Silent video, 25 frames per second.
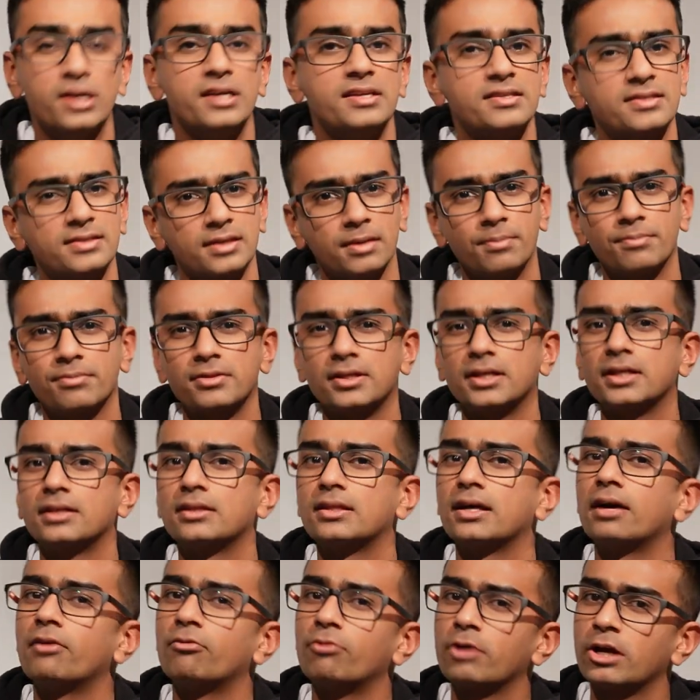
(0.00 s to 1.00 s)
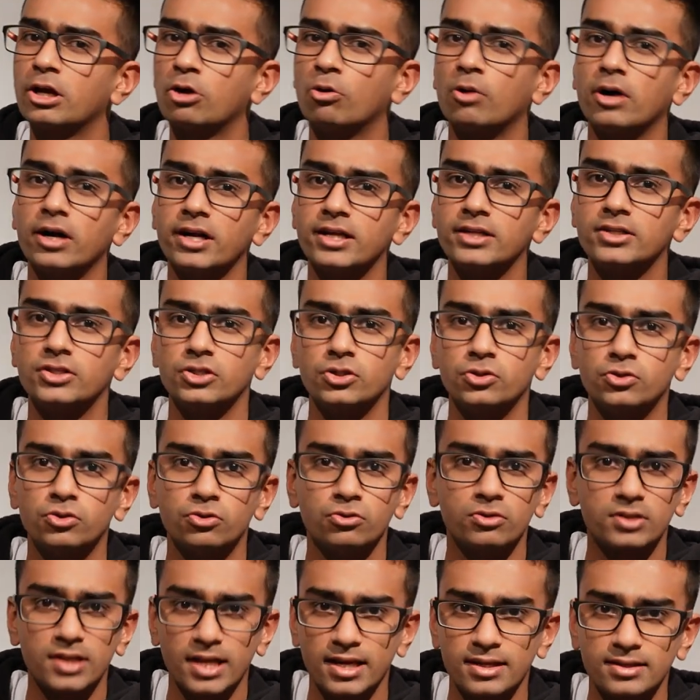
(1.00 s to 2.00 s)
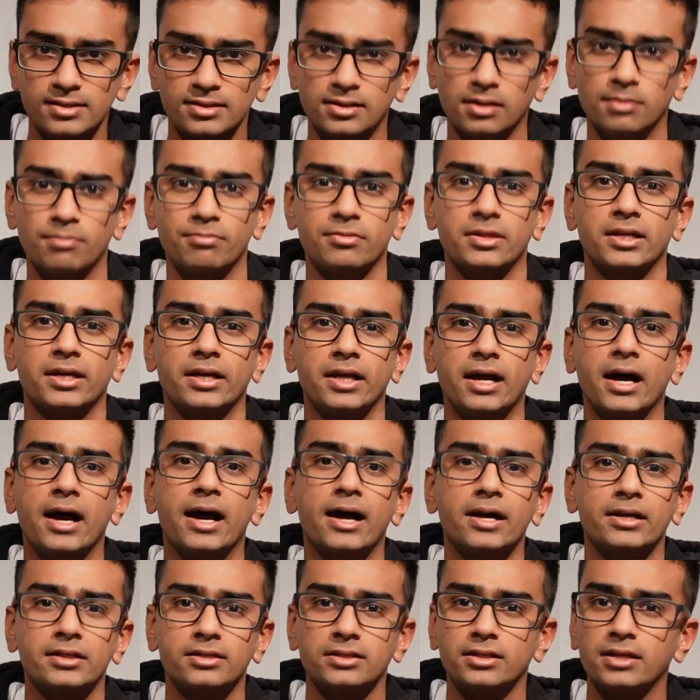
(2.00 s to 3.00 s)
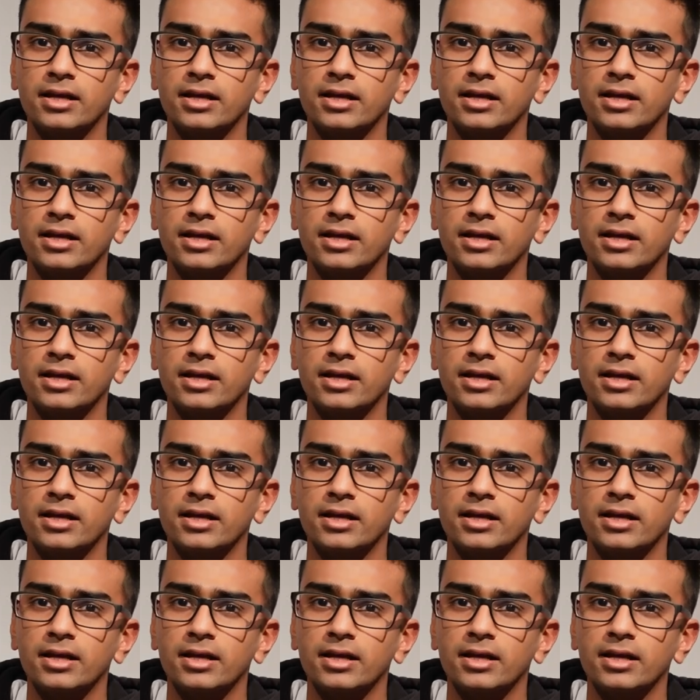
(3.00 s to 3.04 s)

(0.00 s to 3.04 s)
is something that requires you to test something at